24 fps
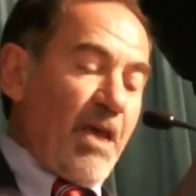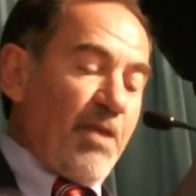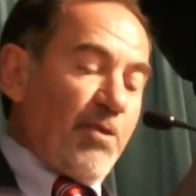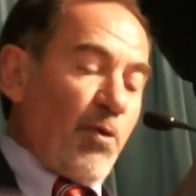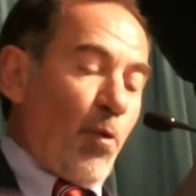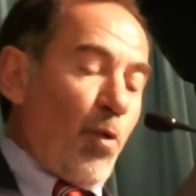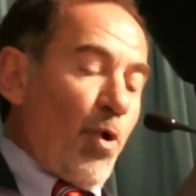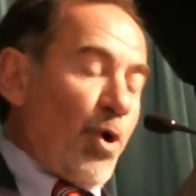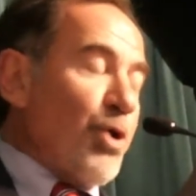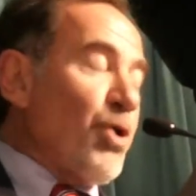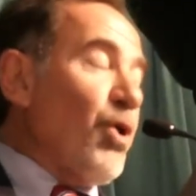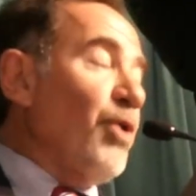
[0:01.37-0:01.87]

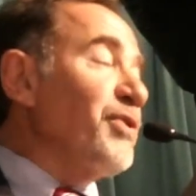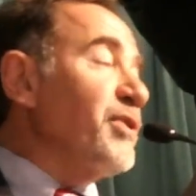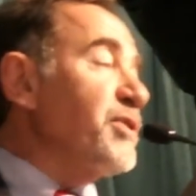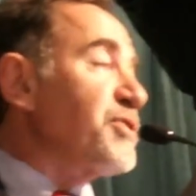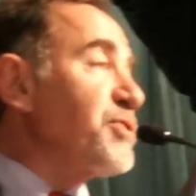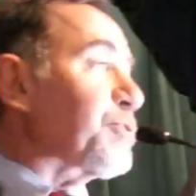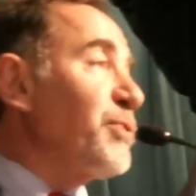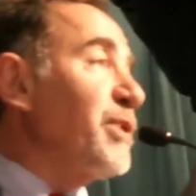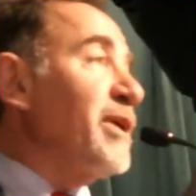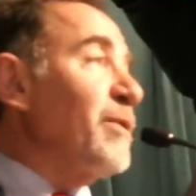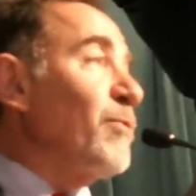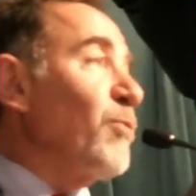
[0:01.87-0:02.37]
The word on the
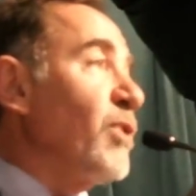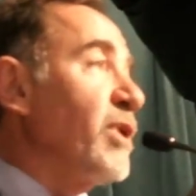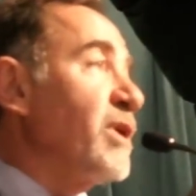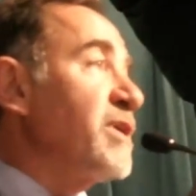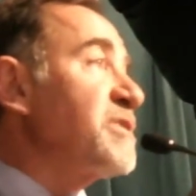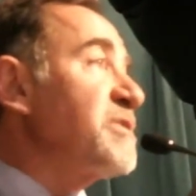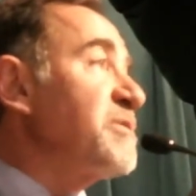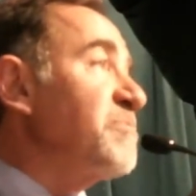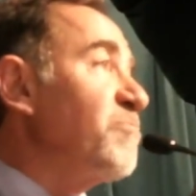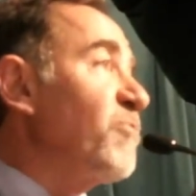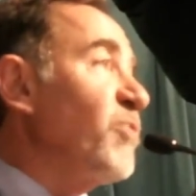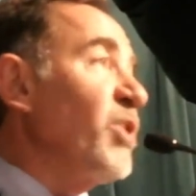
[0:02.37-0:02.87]
street
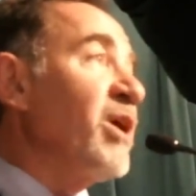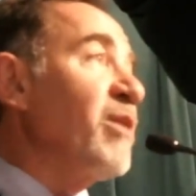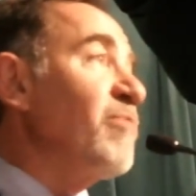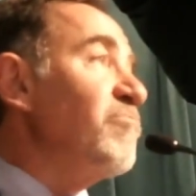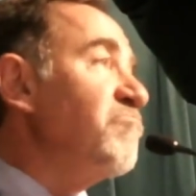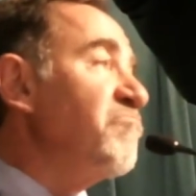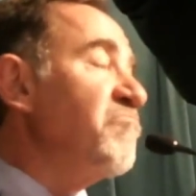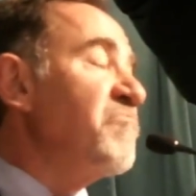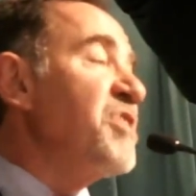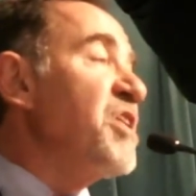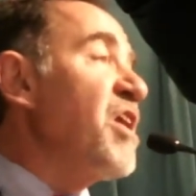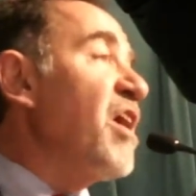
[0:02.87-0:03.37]
was,
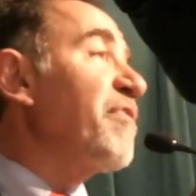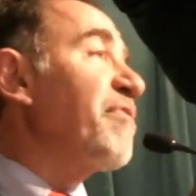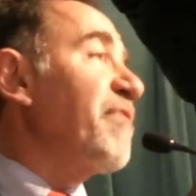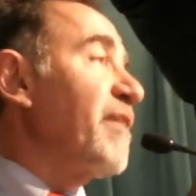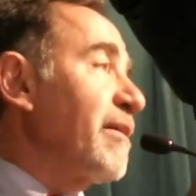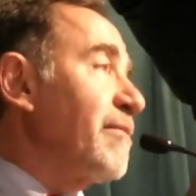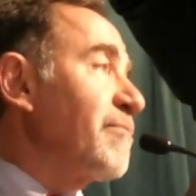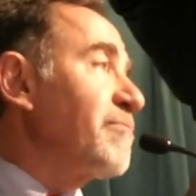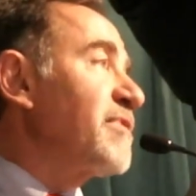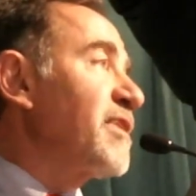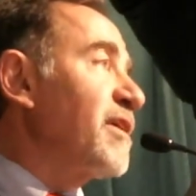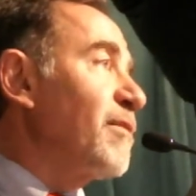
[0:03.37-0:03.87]
well,
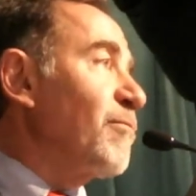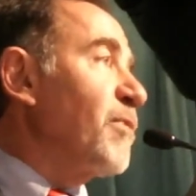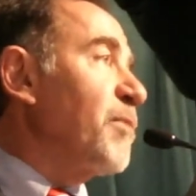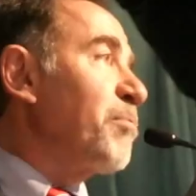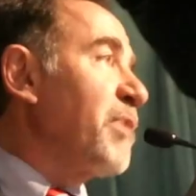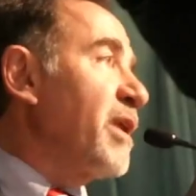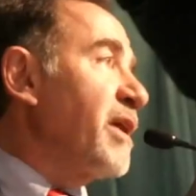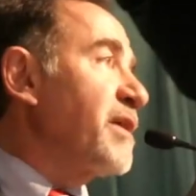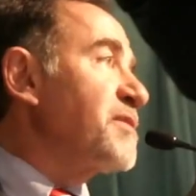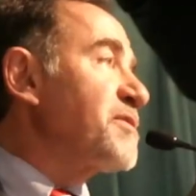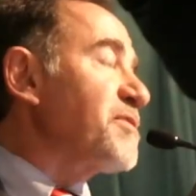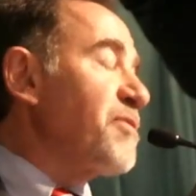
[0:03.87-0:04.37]
nothing can
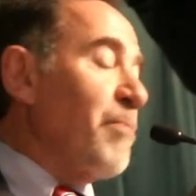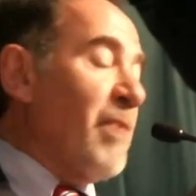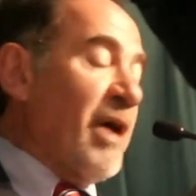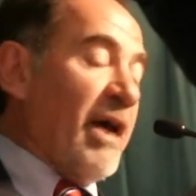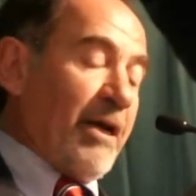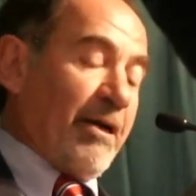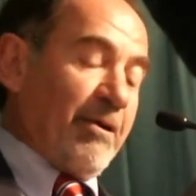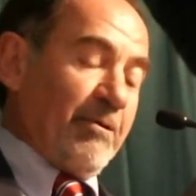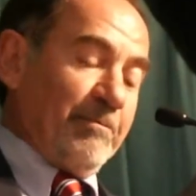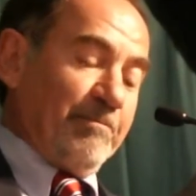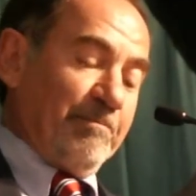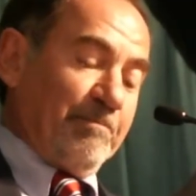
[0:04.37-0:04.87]
replace
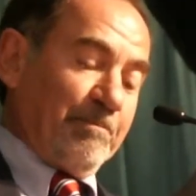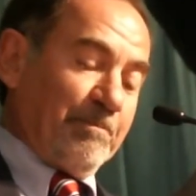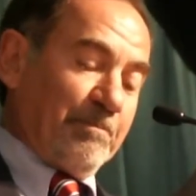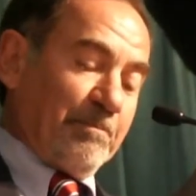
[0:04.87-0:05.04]
tobacco.